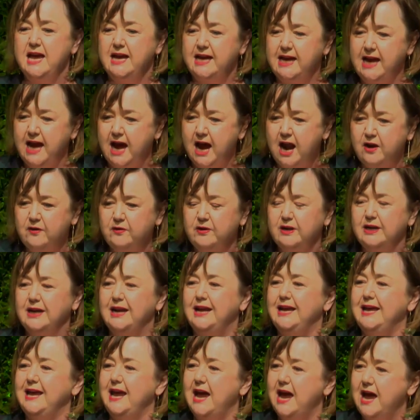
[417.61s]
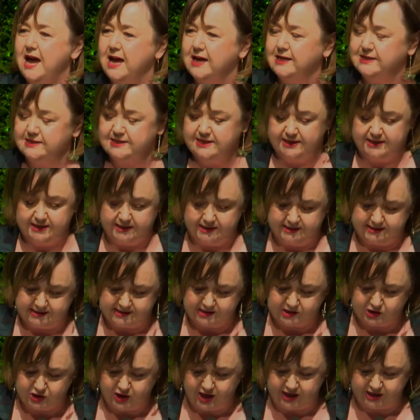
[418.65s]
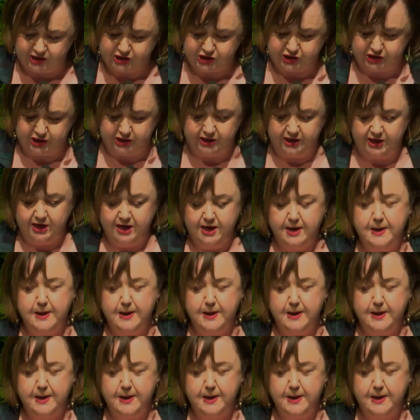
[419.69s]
currently under construction,